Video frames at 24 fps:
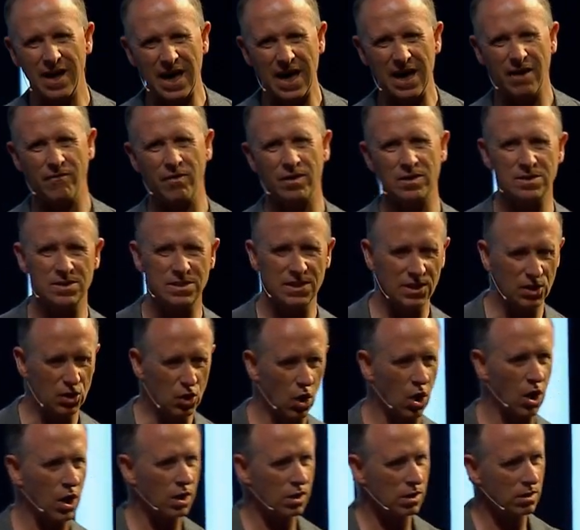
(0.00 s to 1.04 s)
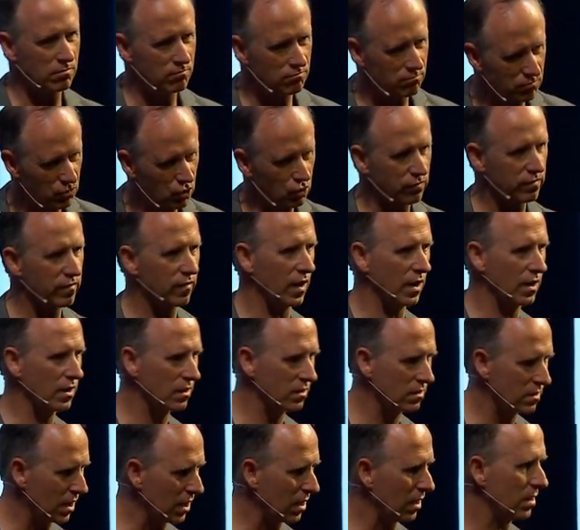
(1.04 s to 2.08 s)
ever see God move like
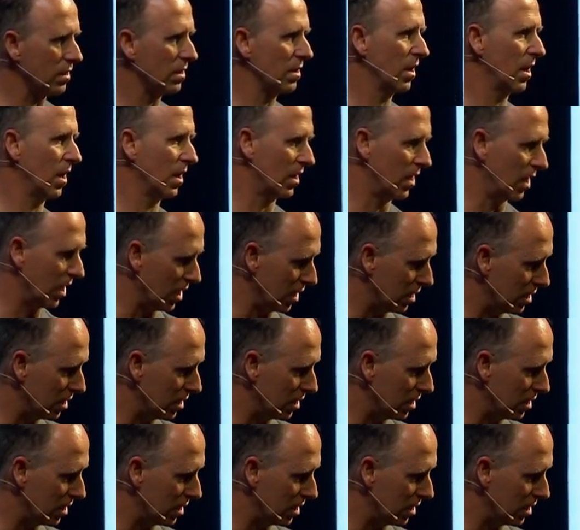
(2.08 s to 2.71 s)
that again.